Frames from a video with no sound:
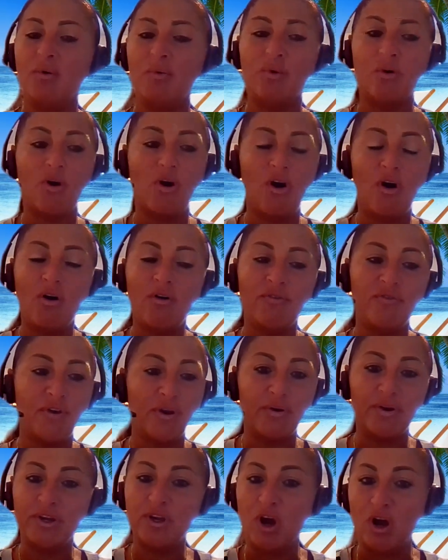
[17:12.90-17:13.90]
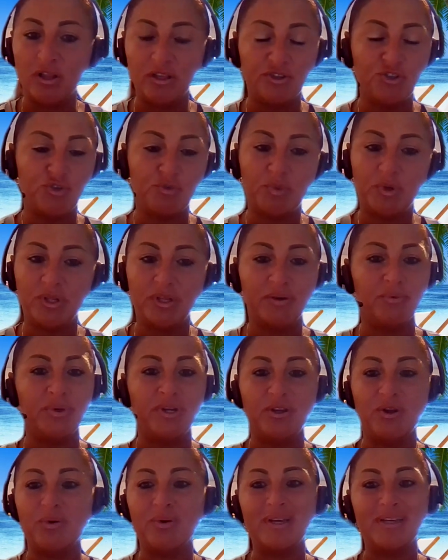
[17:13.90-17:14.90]
We're all very knowledgeable and
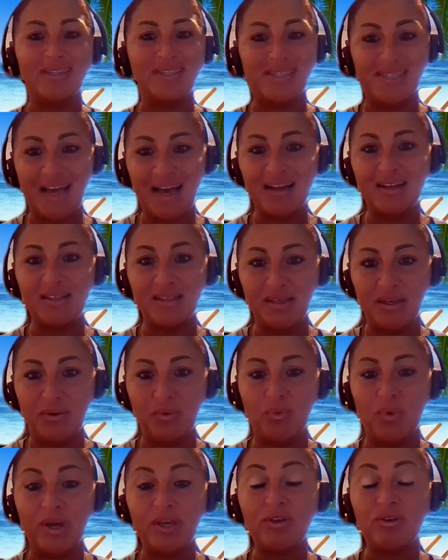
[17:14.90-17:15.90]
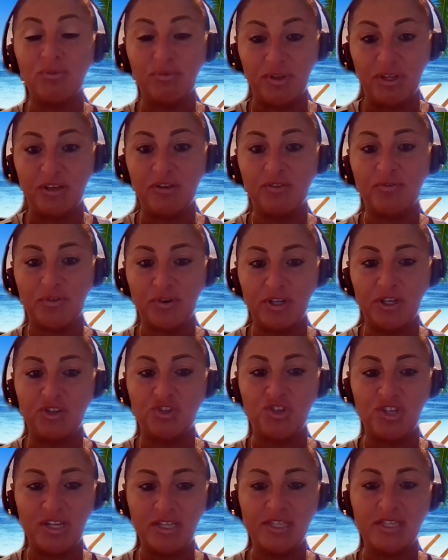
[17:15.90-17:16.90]
we know exactly what you need for
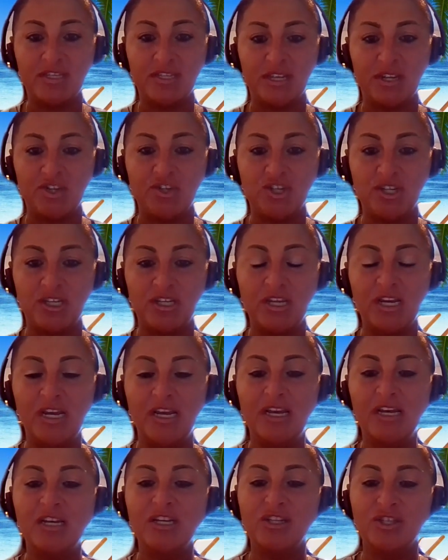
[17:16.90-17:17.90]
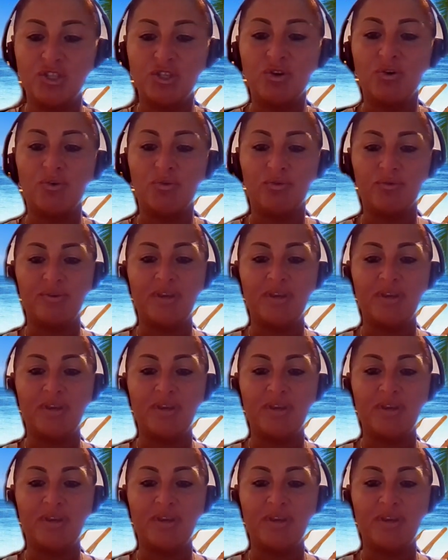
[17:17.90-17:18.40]
each destination. So